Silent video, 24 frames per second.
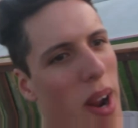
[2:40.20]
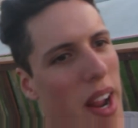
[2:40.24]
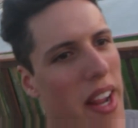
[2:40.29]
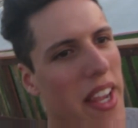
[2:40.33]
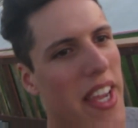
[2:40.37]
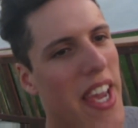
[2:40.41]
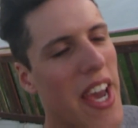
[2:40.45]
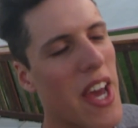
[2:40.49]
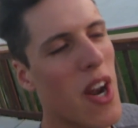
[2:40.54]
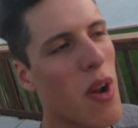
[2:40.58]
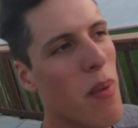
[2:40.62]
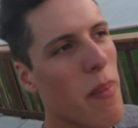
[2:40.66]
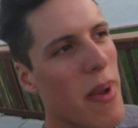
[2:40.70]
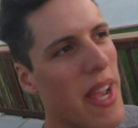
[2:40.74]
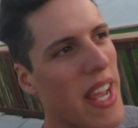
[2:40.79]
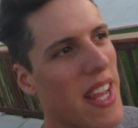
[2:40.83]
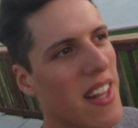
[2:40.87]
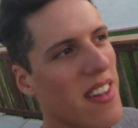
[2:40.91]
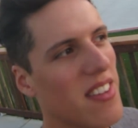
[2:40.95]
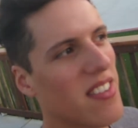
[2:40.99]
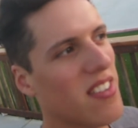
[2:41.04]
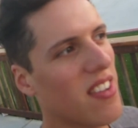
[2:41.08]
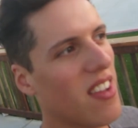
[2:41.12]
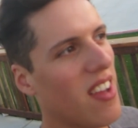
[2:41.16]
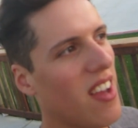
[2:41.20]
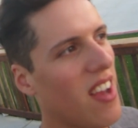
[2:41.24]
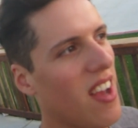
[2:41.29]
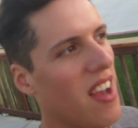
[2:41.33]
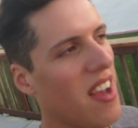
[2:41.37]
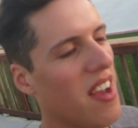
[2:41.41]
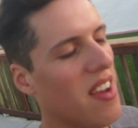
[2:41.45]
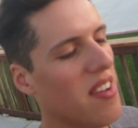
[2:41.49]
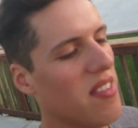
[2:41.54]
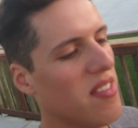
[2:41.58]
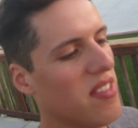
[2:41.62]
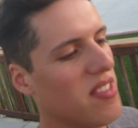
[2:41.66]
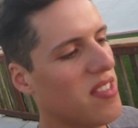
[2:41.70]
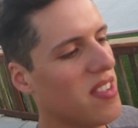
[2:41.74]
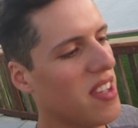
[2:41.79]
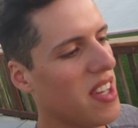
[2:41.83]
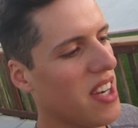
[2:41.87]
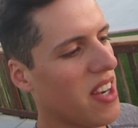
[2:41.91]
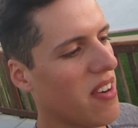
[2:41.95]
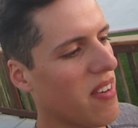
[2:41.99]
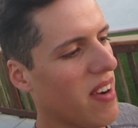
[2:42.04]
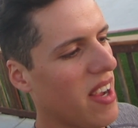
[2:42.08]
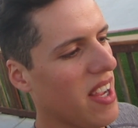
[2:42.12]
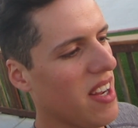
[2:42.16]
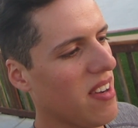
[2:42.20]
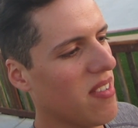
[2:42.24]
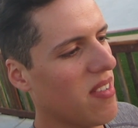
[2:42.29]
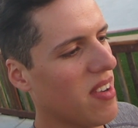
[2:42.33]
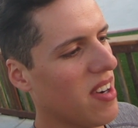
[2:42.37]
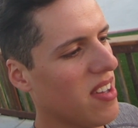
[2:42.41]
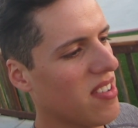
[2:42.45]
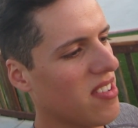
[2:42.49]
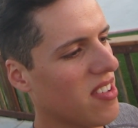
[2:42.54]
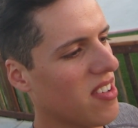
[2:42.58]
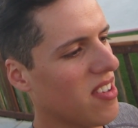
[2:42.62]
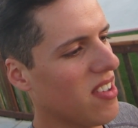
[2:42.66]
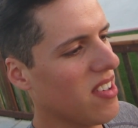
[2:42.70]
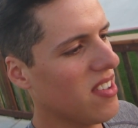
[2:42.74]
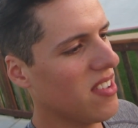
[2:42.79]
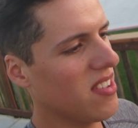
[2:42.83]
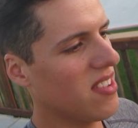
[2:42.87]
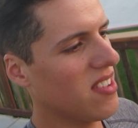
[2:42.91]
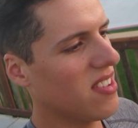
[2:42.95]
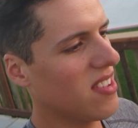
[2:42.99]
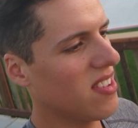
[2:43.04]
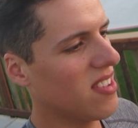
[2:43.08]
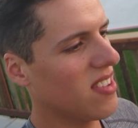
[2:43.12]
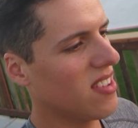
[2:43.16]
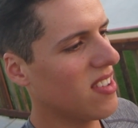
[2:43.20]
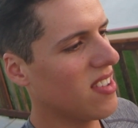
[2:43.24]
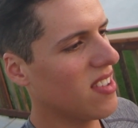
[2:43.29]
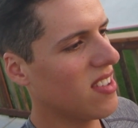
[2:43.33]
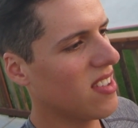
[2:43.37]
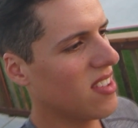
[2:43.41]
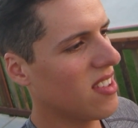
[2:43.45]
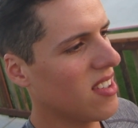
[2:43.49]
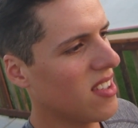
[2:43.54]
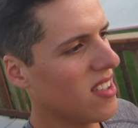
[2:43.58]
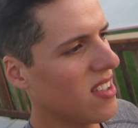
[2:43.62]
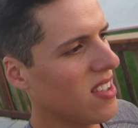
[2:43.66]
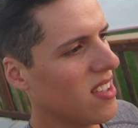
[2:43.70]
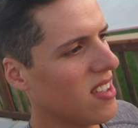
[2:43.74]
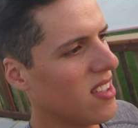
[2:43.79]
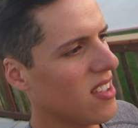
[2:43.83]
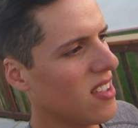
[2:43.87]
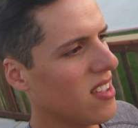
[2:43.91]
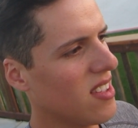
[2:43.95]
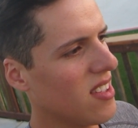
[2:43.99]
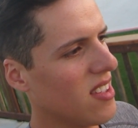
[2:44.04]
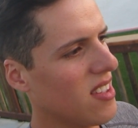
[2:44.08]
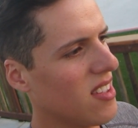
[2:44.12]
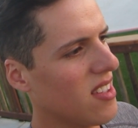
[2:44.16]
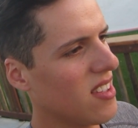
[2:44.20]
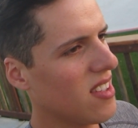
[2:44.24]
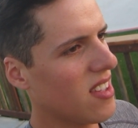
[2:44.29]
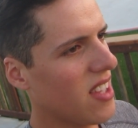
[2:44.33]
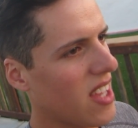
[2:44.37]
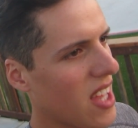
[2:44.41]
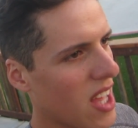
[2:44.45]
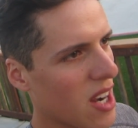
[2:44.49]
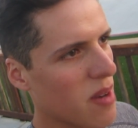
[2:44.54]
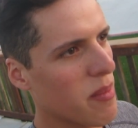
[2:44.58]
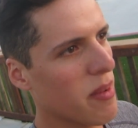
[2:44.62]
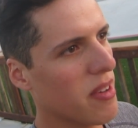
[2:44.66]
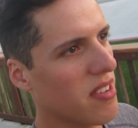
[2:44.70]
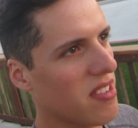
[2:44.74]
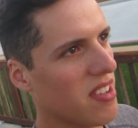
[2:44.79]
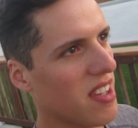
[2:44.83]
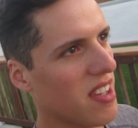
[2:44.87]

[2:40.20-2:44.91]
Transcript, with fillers: we're at Kettleman's um, City, right? What is it called? Kettleman City. Kettleman